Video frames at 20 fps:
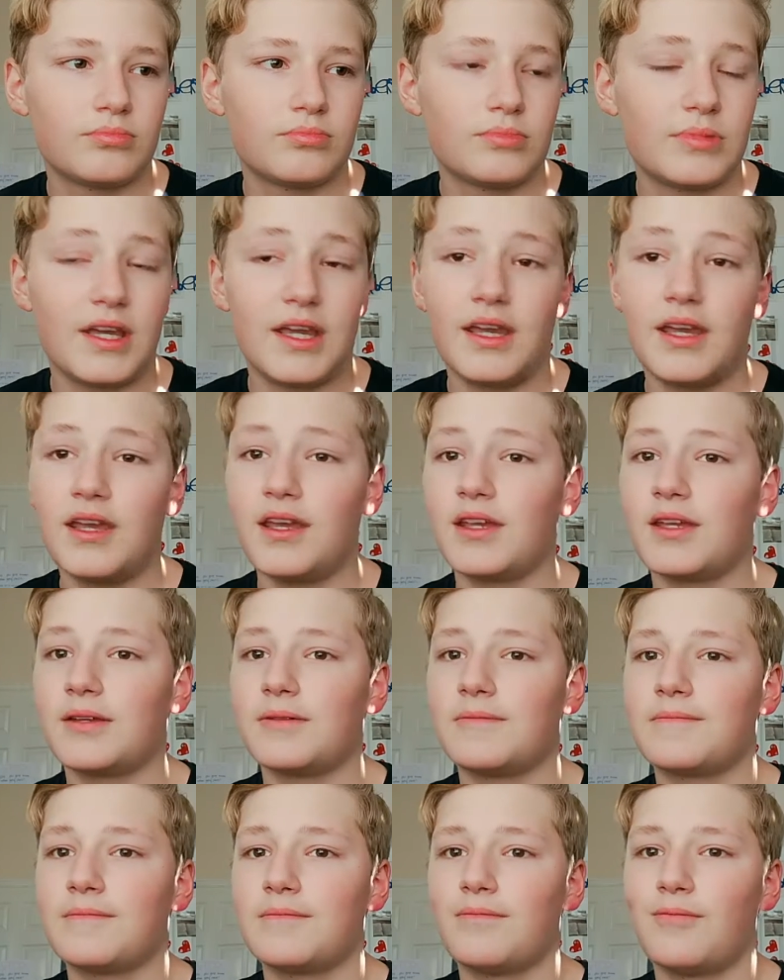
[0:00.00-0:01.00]

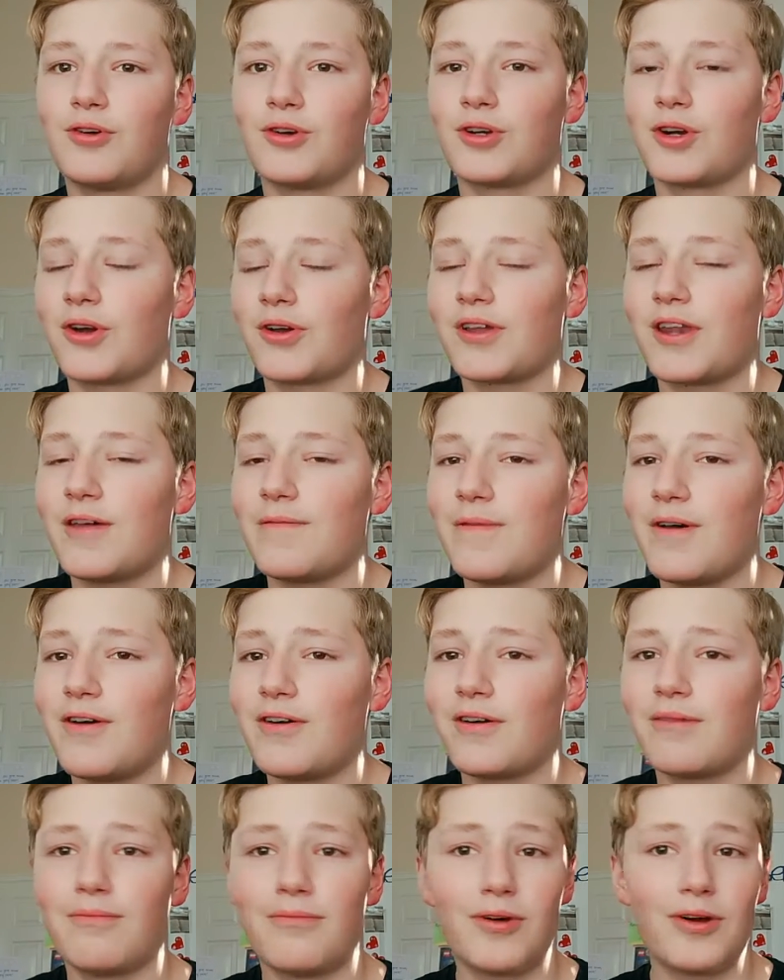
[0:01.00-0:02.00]
Hey, more coconut
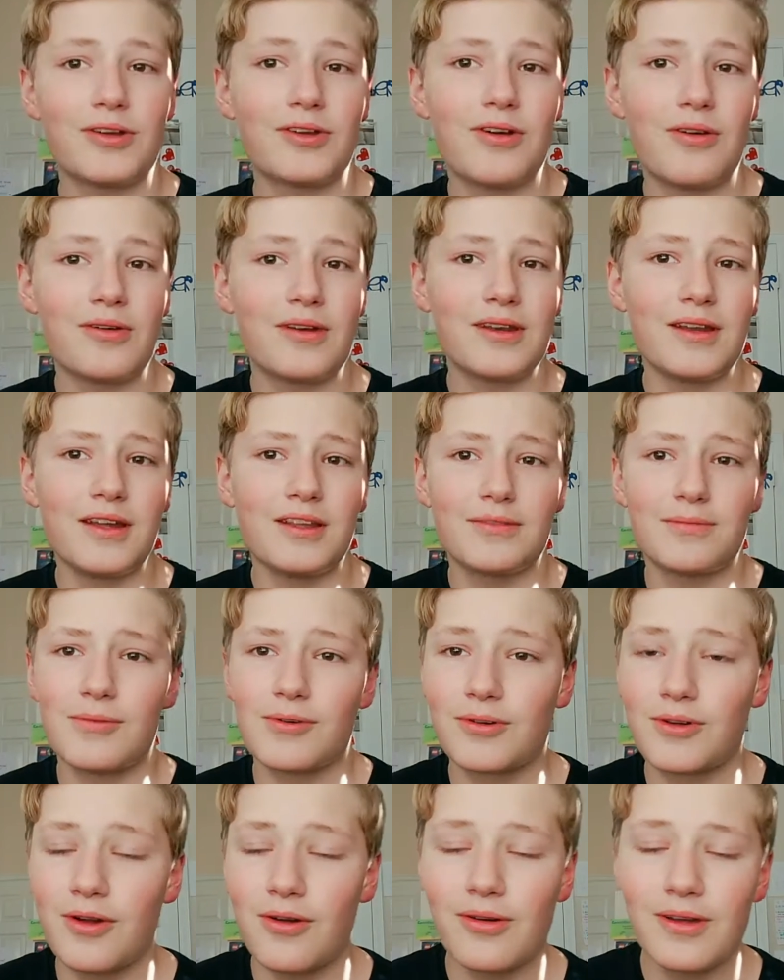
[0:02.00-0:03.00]
milk, more coconuts,
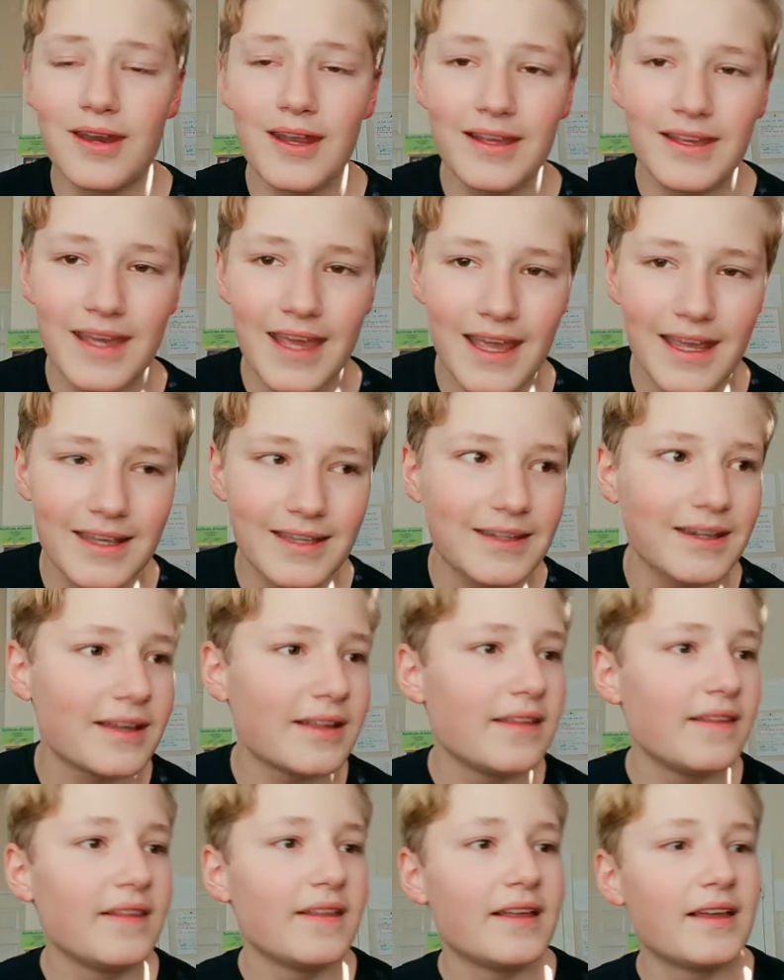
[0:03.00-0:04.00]
more coconut cake.
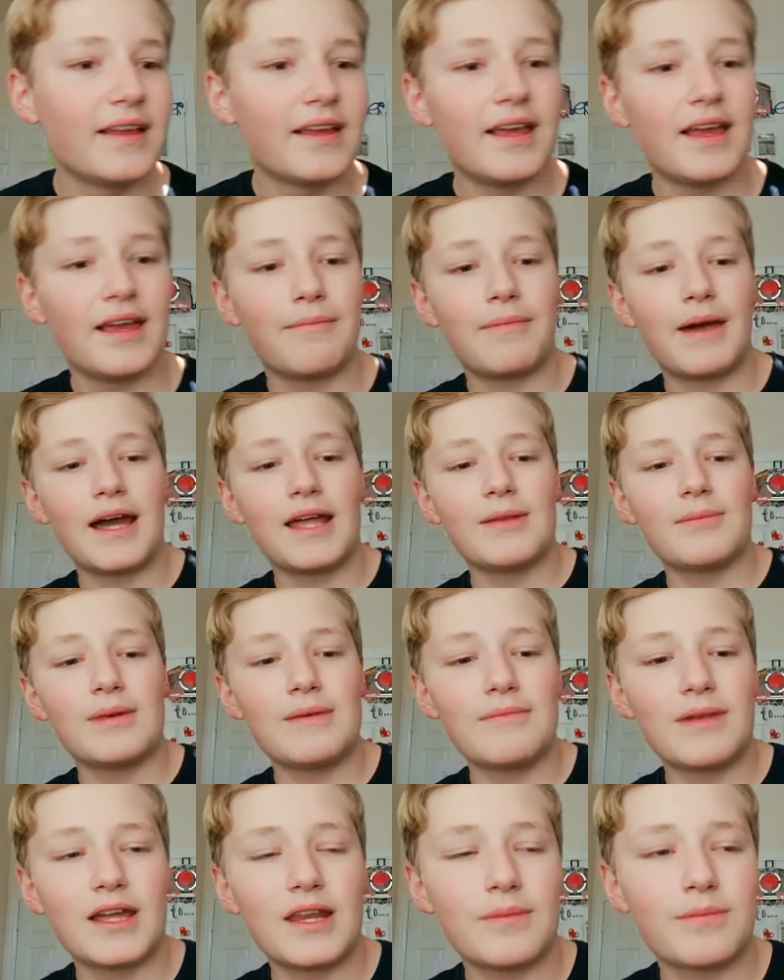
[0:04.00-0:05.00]
Bada
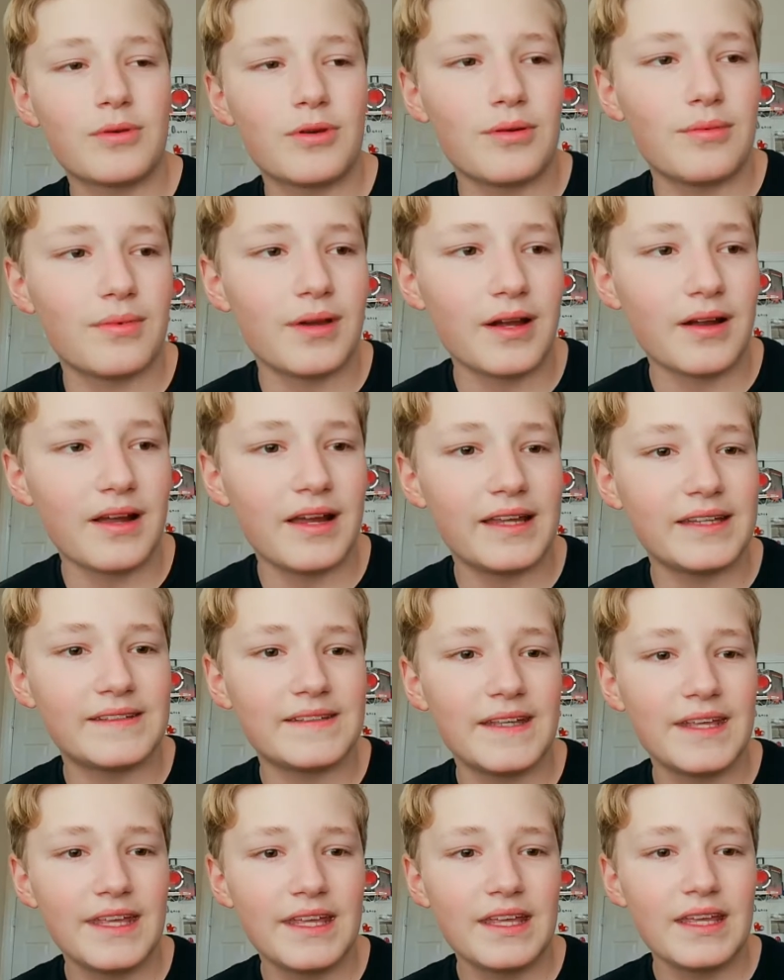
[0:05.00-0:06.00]
bing, bada boom. All
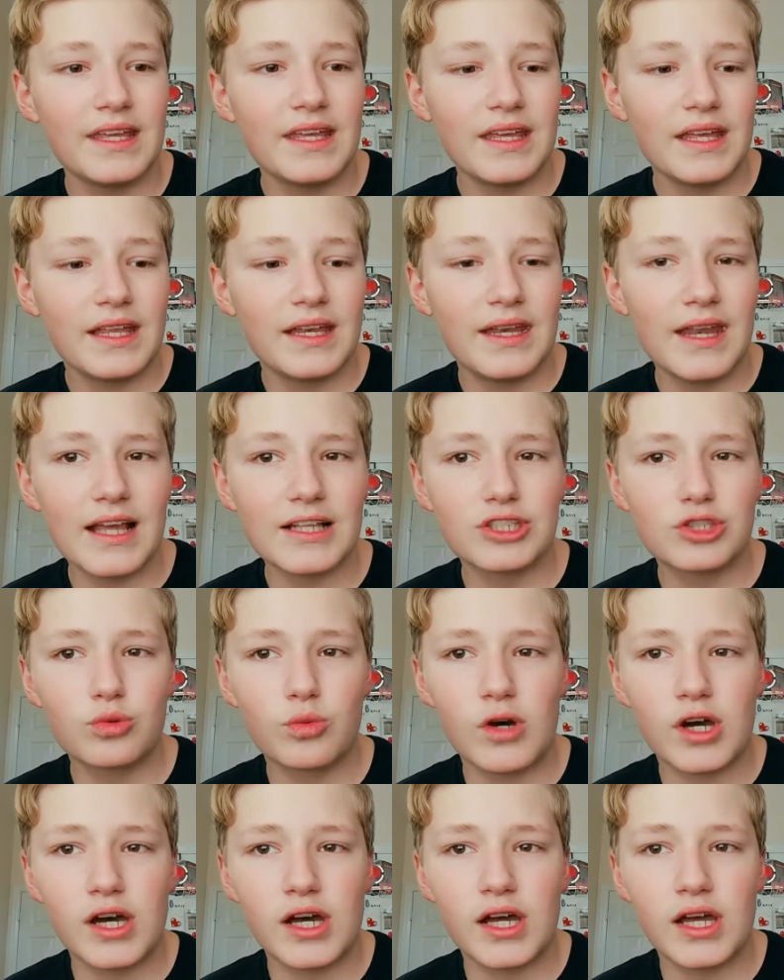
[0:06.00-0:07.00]
right, next
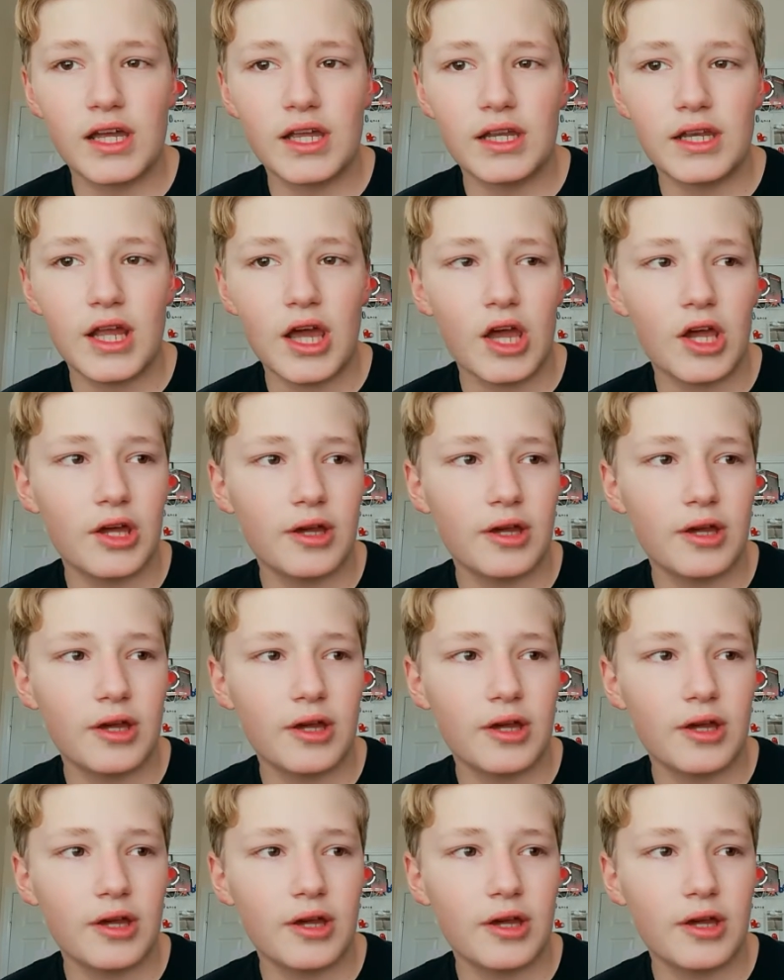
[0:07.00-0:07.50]
one.